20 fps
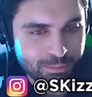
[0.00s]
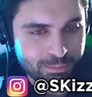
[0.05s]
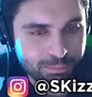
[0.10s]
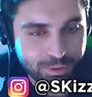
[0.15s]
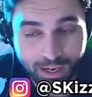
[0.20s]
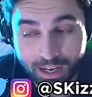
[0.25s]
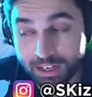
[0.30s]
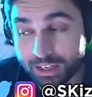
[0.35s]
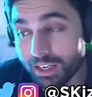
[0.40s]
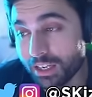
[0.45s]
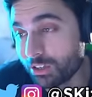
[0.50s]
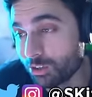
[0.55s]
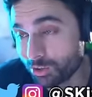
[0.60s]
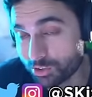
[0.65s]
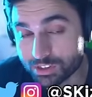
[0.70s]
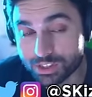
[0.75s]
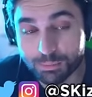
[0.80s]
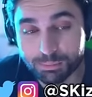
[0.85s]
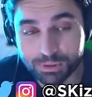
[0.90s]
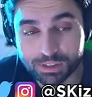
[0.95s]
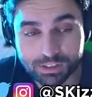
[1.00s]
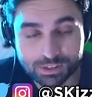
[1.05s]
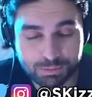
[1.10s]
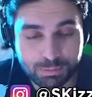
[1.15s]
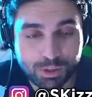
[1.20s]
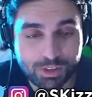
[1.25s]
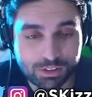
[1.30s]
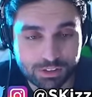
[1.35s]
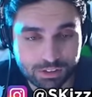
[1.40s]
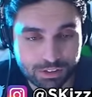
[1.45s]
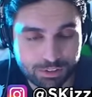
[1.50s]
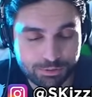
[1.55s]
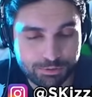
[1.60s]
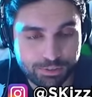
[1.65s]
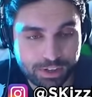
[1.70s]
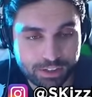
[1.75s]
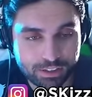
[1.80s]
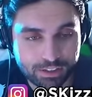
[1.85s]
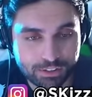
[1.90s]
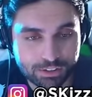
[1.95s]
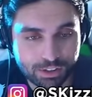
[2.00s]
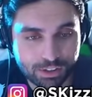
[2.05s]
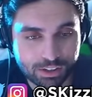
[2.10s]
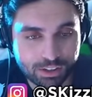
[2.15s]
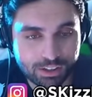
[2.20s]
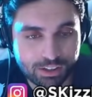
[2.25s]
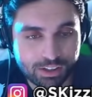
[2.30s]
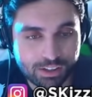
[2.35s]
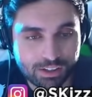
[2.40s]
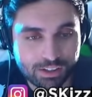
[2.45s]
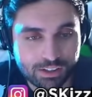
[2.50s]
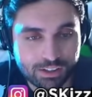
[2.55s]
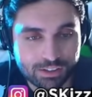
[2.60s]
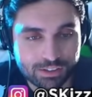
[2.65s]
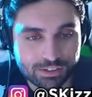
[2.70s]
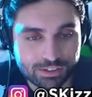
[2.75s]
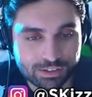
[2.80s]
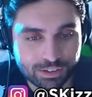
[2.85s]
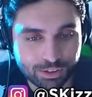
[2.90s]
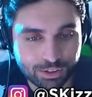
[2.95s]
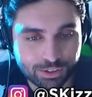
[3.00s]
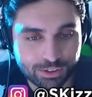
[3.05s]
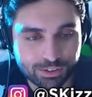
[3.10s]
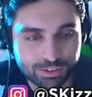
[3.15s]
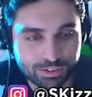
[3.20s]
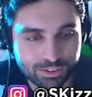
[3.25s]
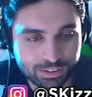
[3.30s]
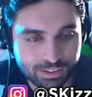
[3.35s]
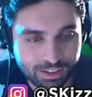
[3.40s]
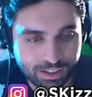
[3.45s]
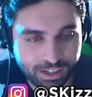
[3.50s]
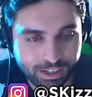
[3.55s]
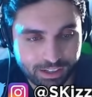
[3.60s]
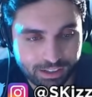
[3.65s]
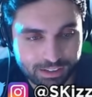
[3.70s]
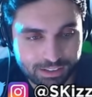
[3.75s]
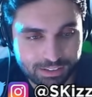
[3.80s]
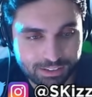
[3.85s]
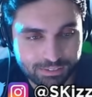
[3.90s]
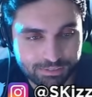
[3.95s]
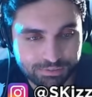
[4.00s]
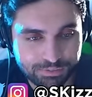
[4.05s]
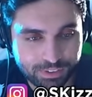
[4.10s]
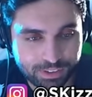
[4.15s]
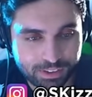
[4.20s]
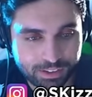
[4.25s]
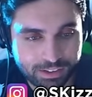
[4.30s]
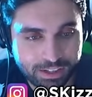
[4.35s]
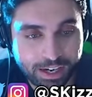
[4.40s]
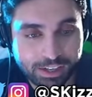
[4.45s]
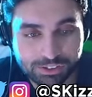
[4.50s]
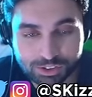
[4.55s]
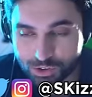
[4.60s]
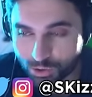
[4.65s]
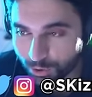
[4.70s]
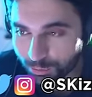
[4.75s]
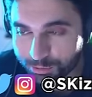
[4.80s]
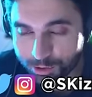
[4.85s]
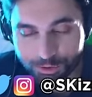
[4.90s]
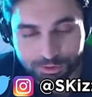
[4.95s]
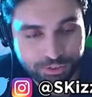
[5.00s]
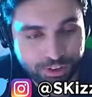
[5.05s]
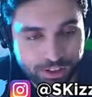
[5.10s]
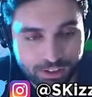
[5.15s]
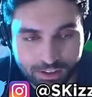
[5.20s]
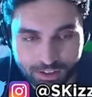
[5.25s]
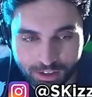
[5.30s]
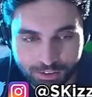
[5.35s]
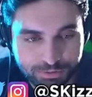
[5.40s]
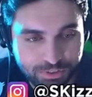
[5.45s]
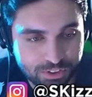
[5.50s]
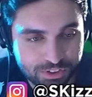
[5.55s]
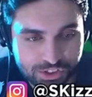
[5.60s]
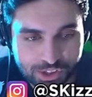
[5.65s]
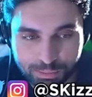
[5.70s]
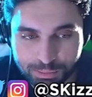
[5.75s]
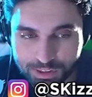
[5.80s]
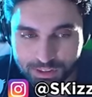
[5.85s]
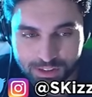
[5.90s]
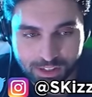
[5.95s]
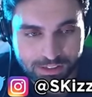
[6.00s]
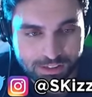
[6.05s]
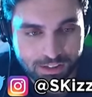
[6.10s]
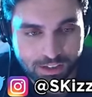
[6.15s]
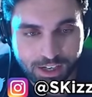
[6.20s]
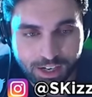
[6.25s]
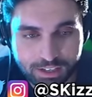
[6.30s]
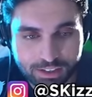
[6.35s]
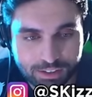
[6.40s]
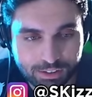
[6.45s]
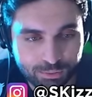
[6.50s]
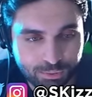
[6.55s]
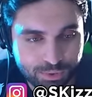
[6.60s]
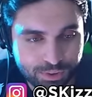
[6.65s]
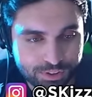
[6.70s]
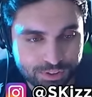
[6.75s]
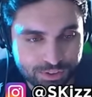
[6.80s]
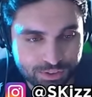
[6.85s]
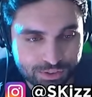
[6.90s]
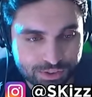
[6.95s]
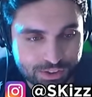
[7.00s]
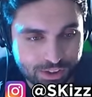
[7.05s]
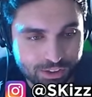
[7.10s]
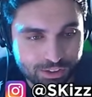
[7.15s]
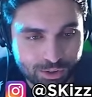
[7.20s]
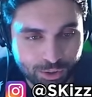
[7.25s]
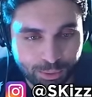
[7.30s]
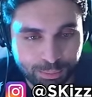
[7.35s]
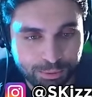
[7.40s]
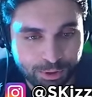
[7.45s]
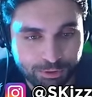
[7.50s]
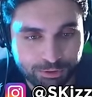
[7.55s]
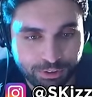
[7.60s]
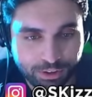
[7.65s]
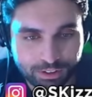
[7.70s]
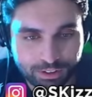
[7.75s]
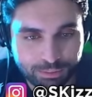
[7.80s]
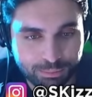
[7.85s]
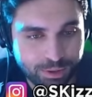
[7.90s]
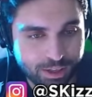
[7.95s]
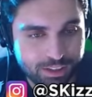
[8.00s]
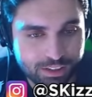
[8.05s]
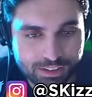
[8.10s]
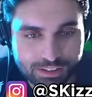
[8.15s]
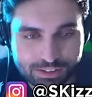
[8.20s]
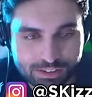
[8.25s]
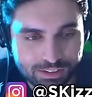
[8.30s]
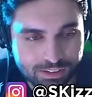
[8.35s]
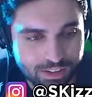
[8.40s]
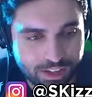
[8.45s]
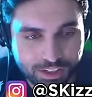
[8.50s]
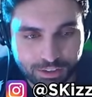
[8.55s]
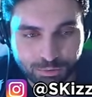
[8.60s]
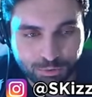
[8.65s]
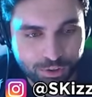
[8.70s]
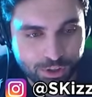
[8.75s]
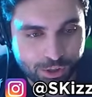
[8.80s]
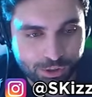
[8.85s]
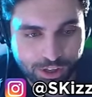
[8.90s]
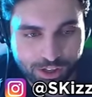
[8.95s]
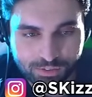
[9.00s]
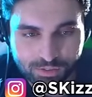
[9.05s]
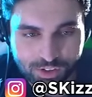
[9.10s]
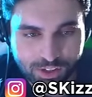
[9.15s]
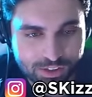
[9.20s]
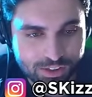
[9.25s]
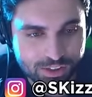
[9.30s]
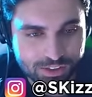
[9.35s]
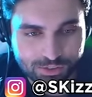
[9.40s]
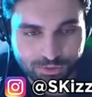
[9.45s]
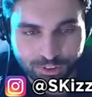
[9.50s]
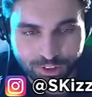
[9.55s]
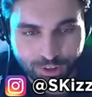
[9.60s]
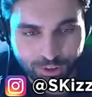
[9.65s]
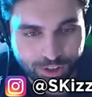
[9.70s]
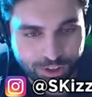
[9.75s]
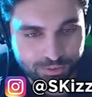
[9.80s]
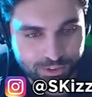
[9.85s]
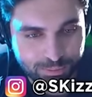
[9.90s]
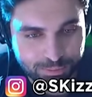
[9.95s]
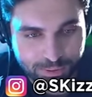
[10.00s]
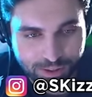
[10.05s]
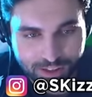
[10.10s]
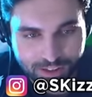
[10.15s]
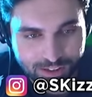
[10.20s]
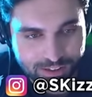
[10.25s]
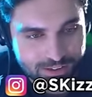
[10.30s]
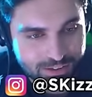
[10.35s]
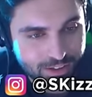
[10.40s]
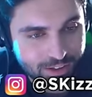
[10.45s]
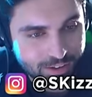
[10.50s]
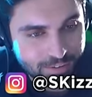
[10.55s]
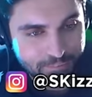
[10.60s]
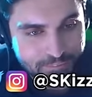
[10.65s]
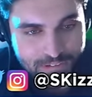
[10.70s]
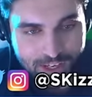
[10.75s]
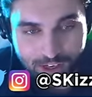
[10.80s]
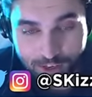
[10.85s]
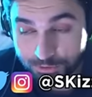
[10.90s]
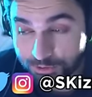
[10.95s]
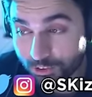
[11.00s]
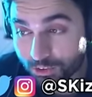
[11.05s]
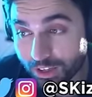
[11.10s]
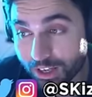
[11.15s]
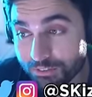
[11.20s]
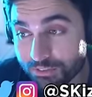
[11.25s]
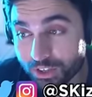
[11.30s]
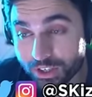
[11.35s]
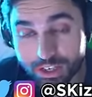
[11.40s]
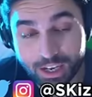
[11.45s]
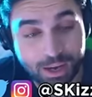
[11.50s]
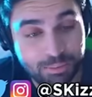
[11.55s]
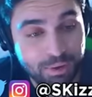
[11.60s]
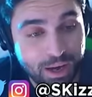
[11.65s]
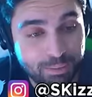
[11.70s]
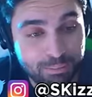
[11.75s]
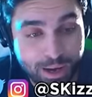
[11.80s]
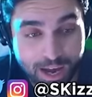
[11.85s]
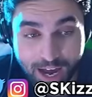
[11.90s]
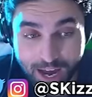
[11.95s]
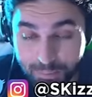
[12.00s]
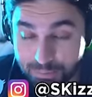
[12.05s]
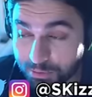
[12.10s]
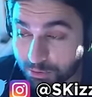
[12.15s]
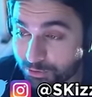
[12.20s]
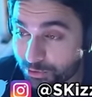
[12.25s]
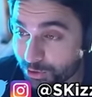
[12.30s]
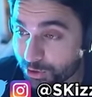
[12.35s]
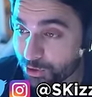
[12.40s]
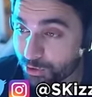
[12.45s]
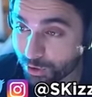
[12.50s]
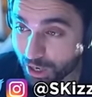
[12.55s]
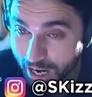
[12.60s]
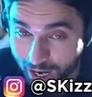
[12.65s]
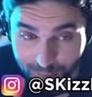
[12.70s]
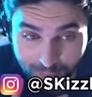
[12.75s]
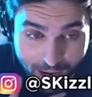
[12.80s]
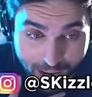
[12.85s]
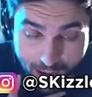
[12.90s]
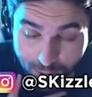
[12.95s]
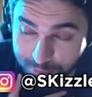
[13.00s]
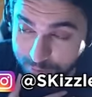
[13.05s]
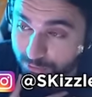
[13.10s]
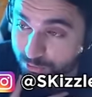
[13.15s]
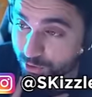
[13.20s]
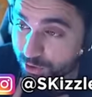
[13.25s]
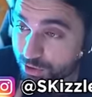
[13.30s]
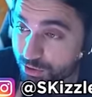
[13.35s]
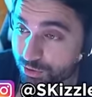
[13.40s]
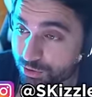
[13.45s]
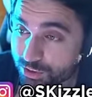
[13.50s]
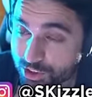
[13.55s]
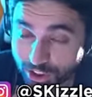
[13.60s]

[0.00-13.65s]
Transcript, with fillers: But again, though, somebody's probably gonna find it good. So, like, guys, don't be offended. If you're somebody that's liking what you're seeing, don't be offended, man. It's uh, like video games and just video games opinions. If you love the game, I'm happy for you. I'm happy for you!